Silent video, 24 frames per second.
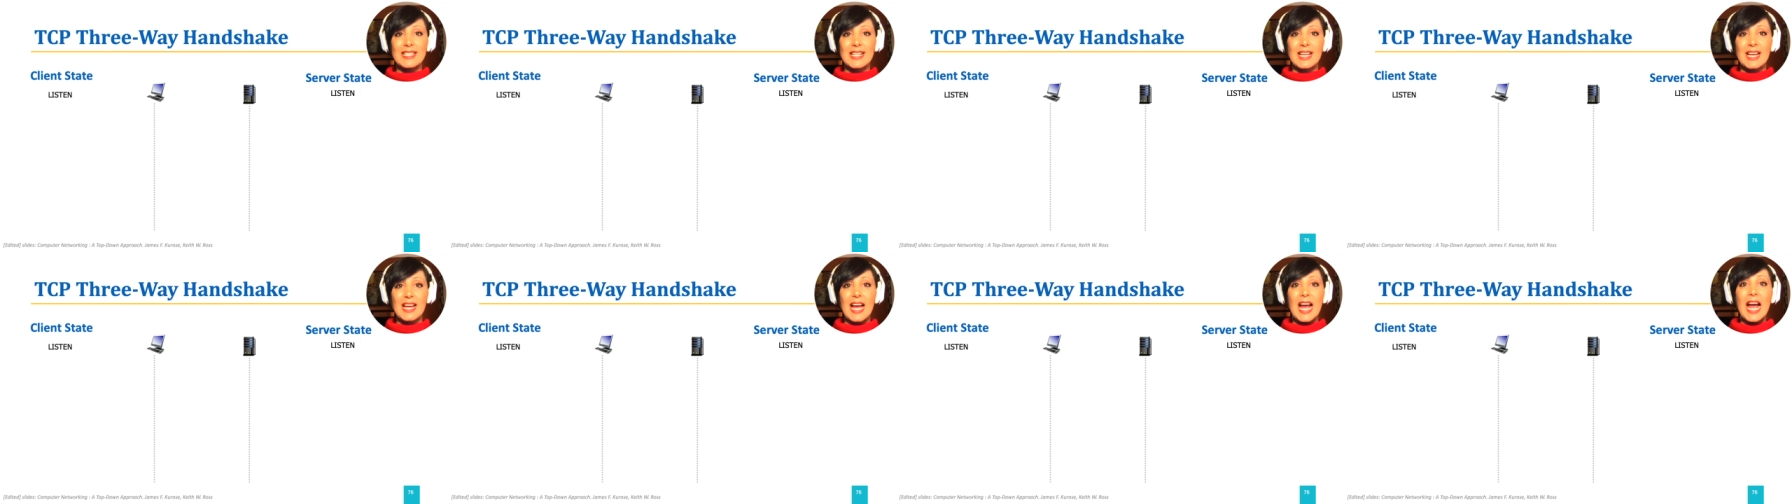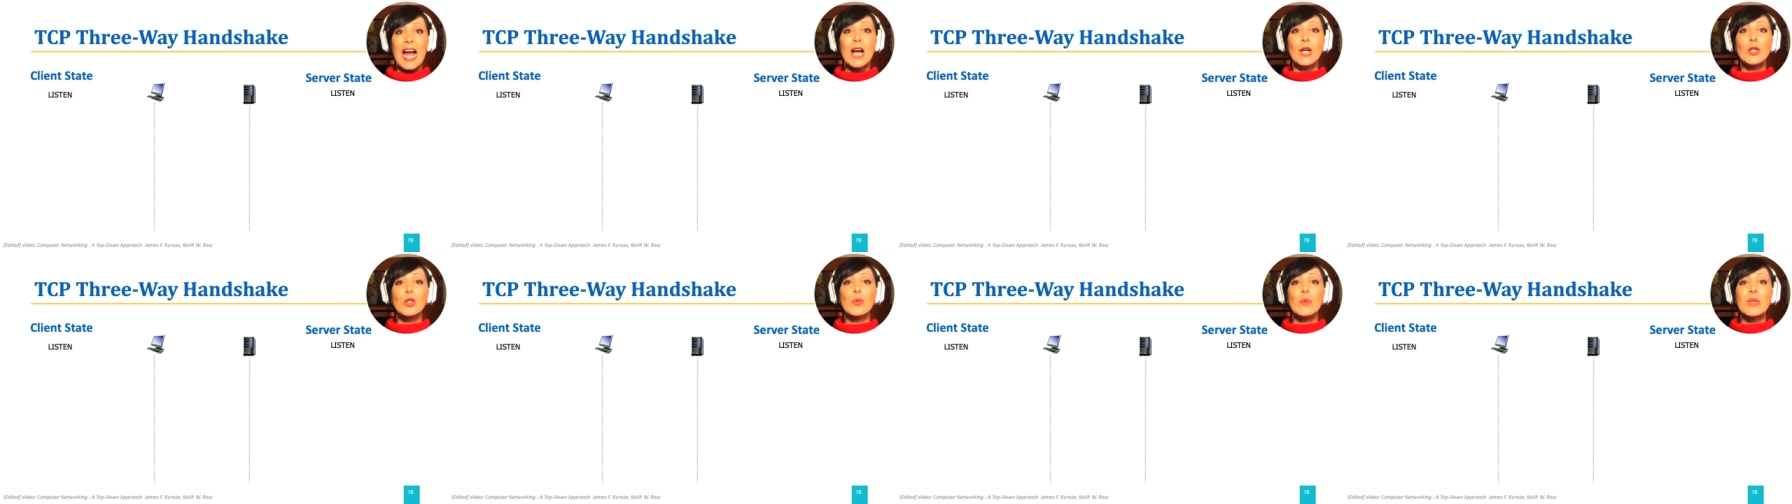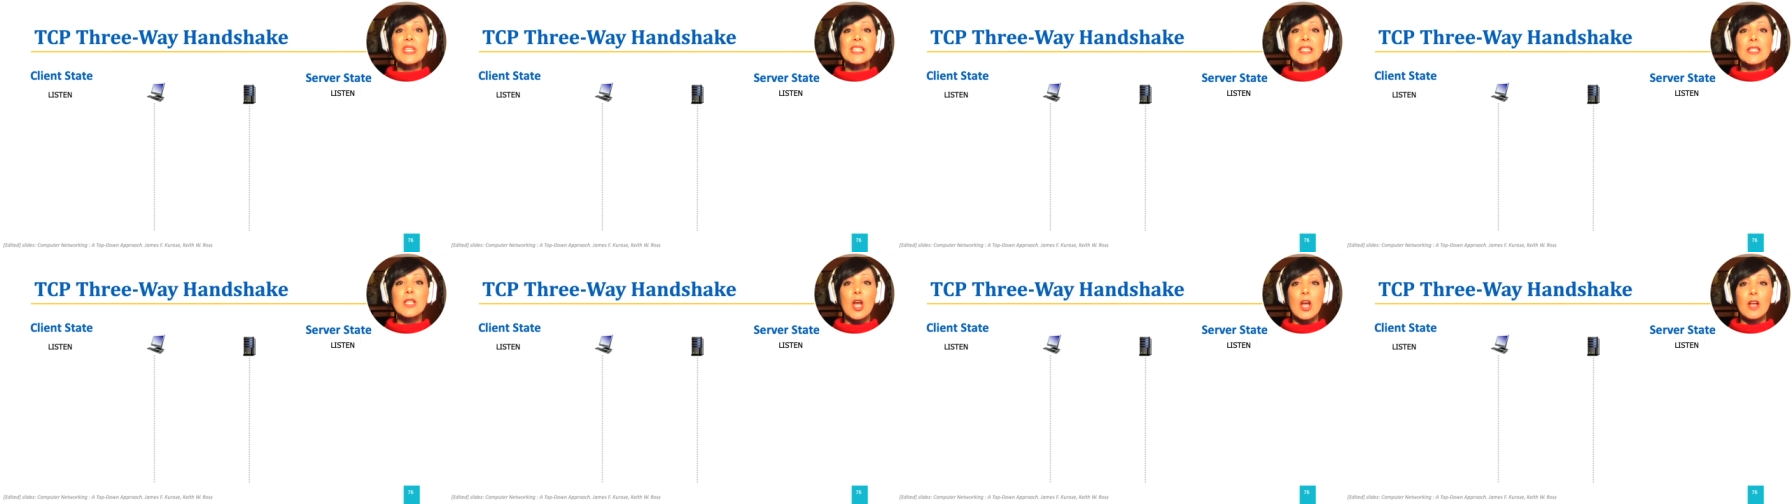how do we
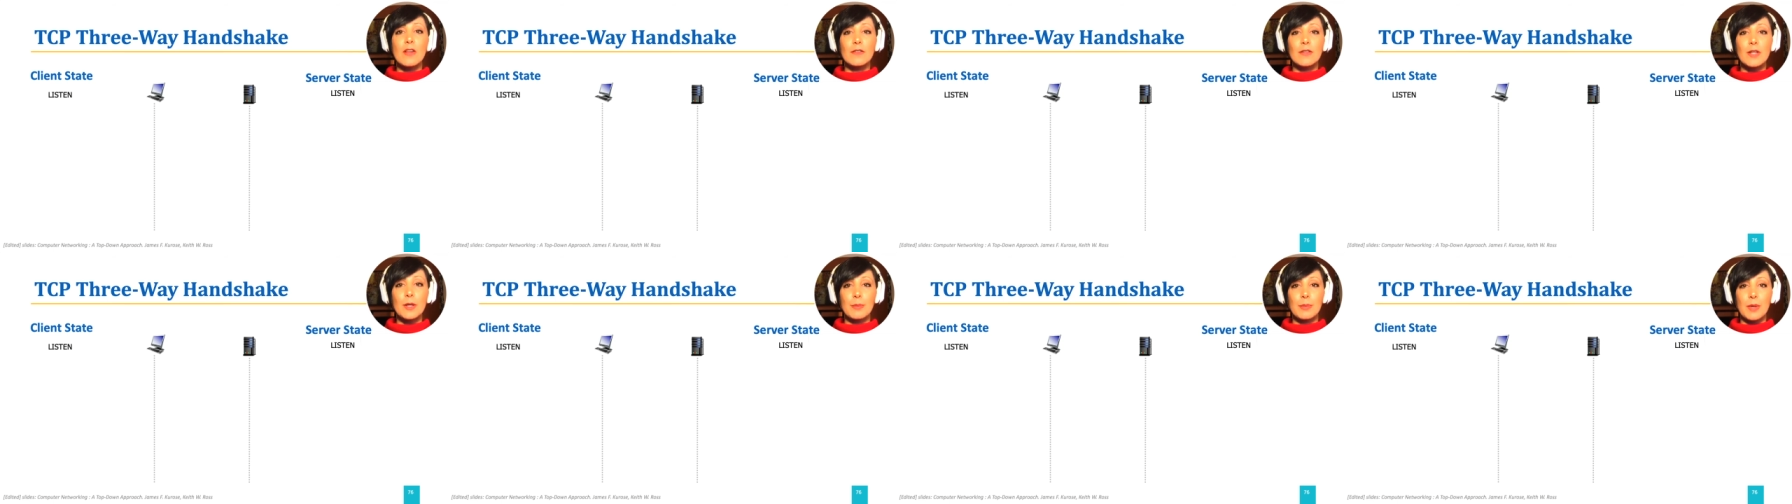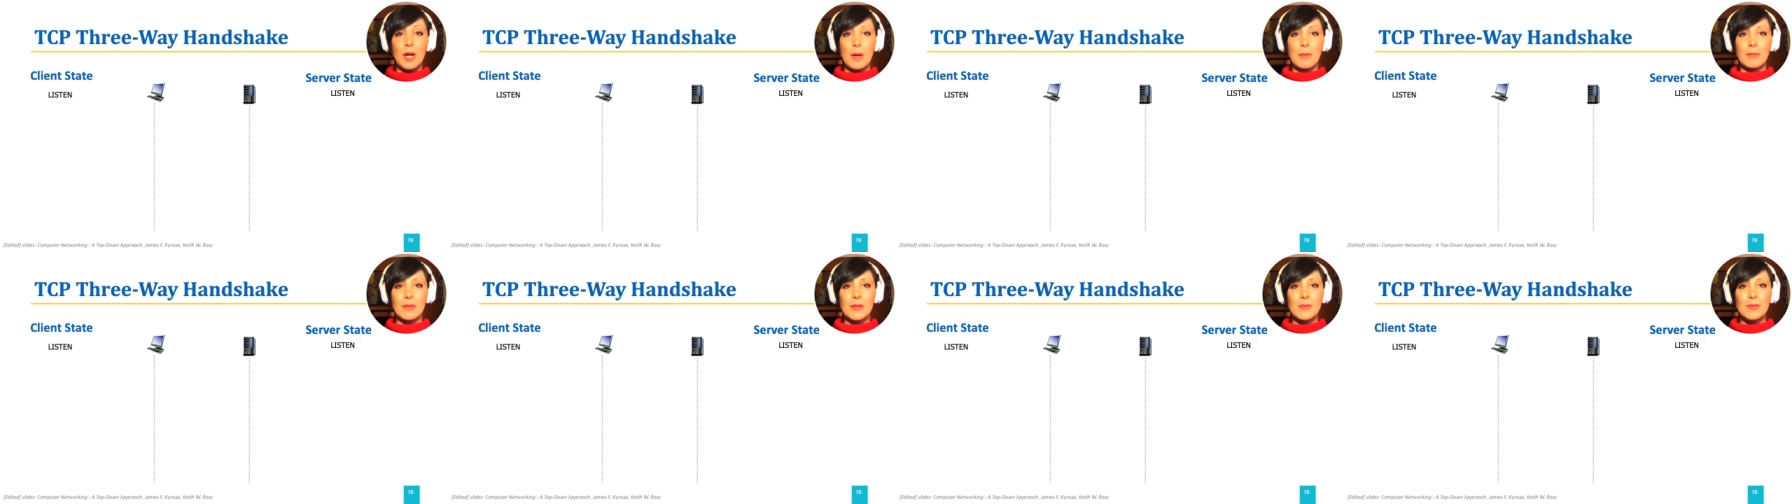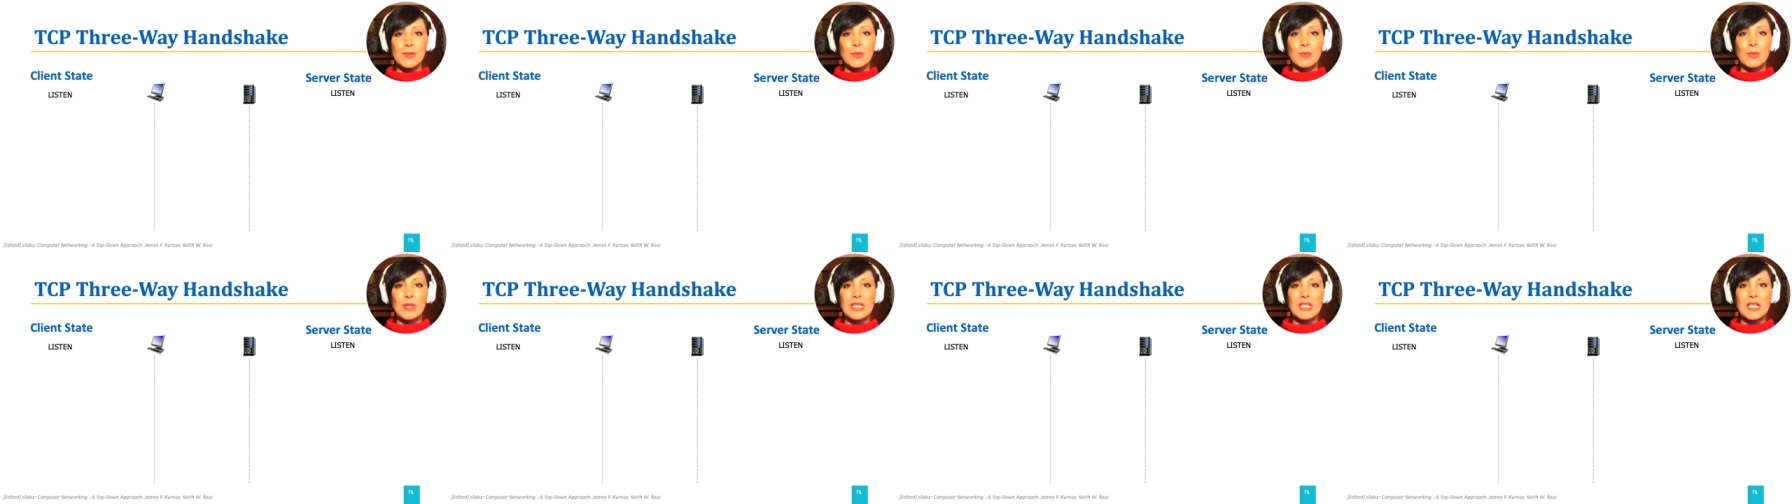solve the problems we
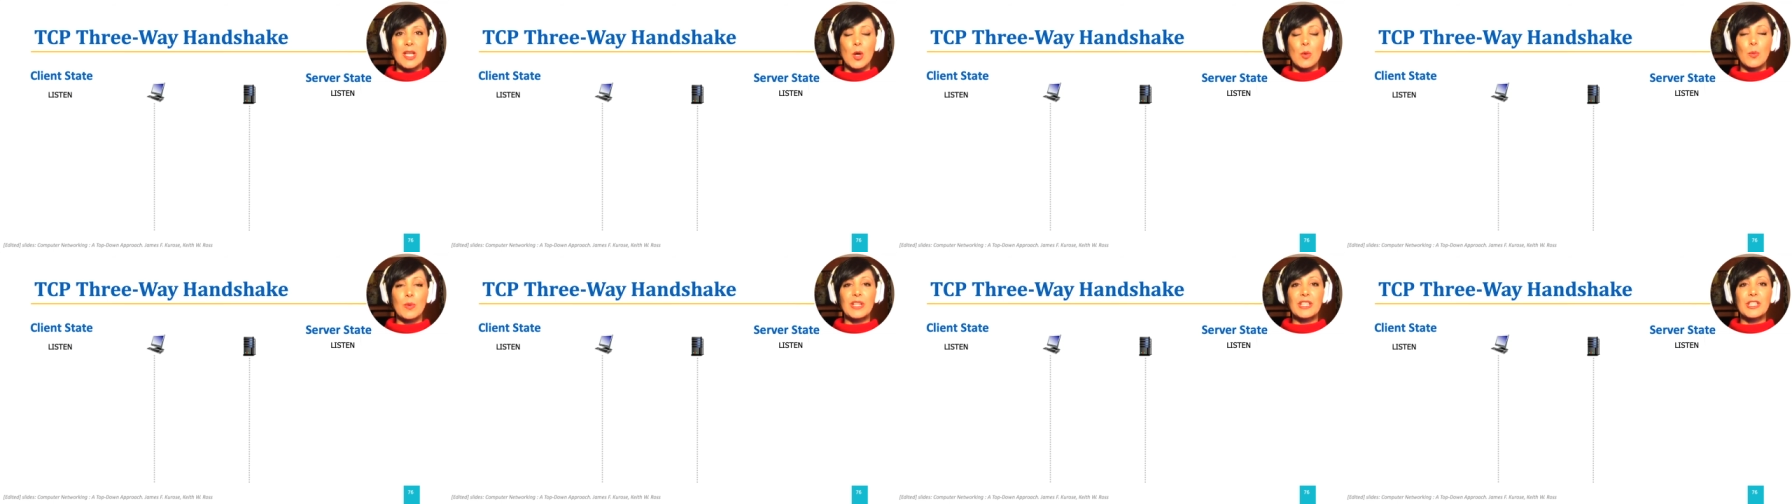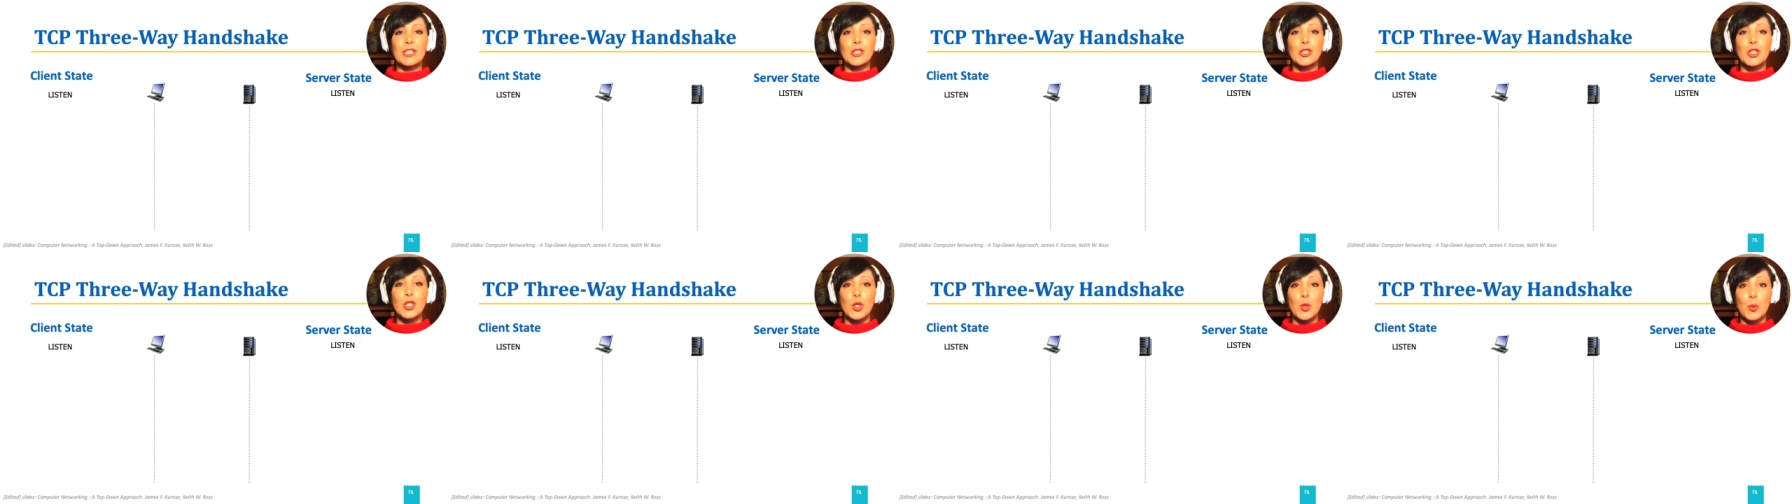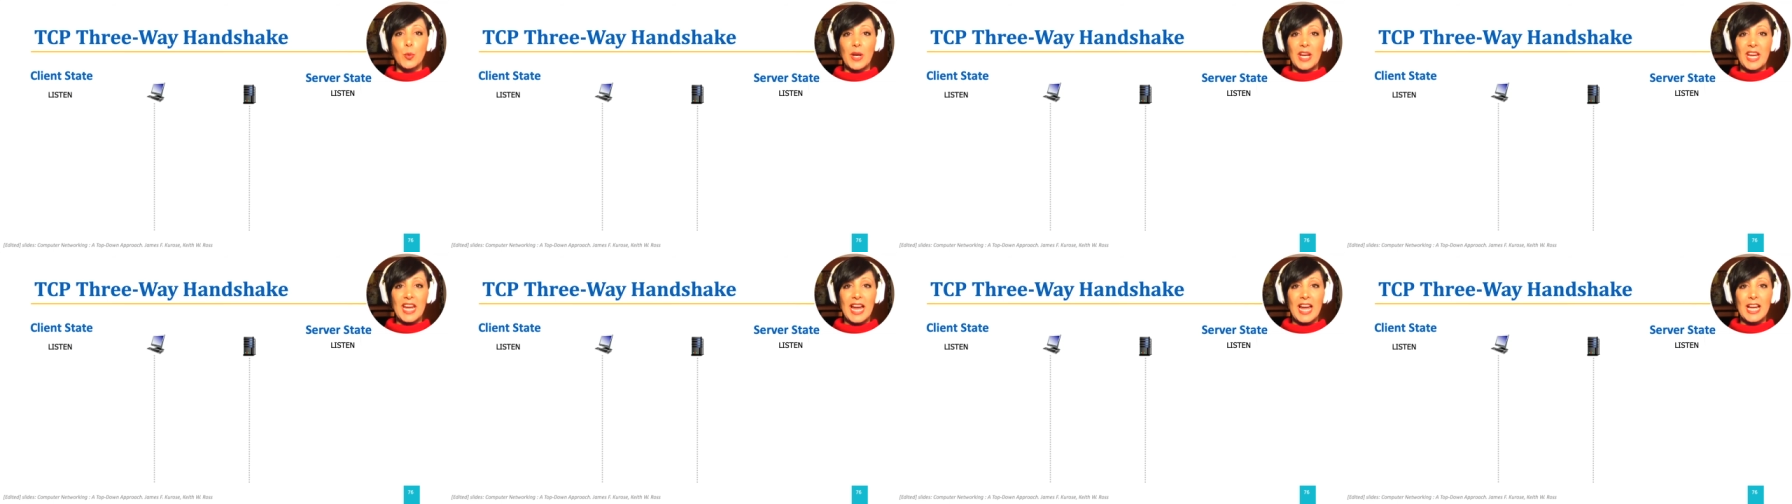saw with the two-way
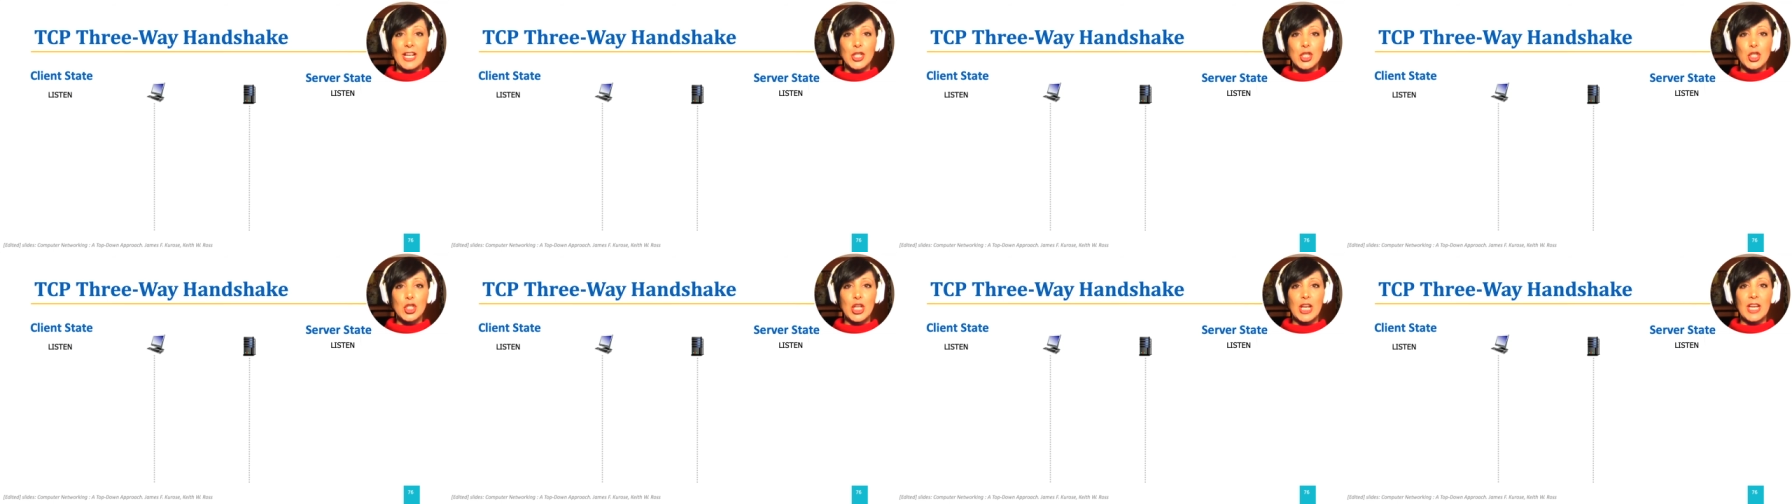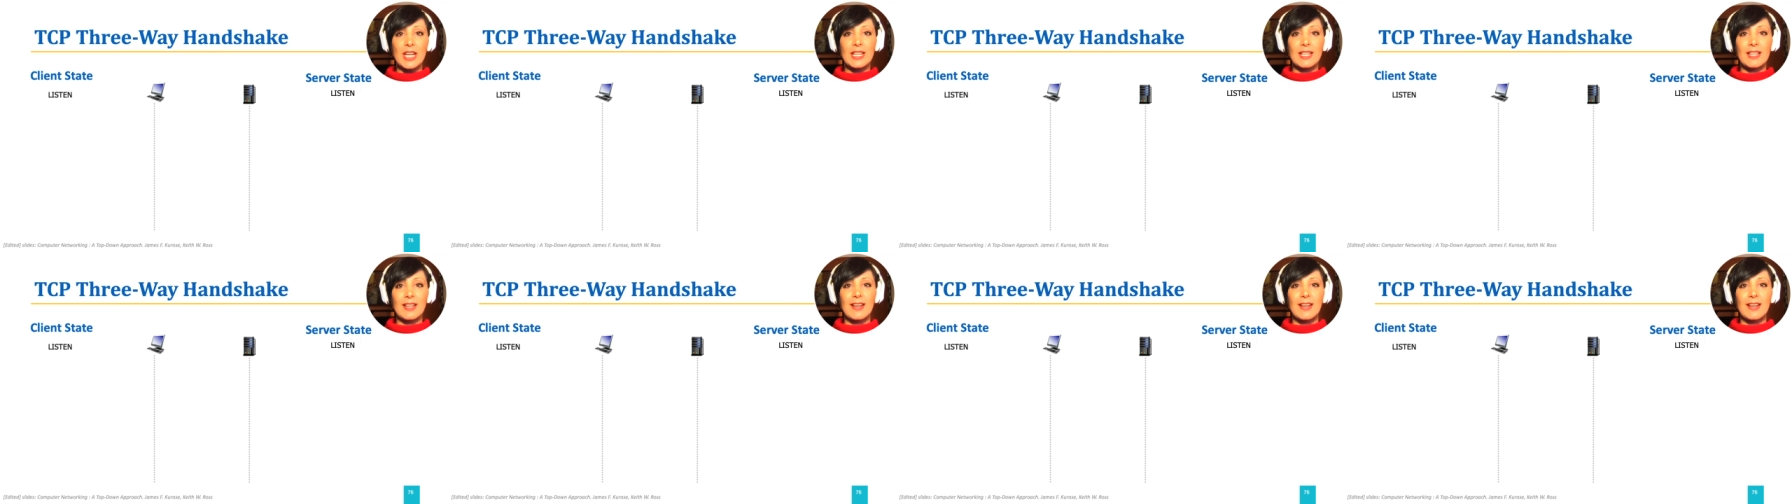handshake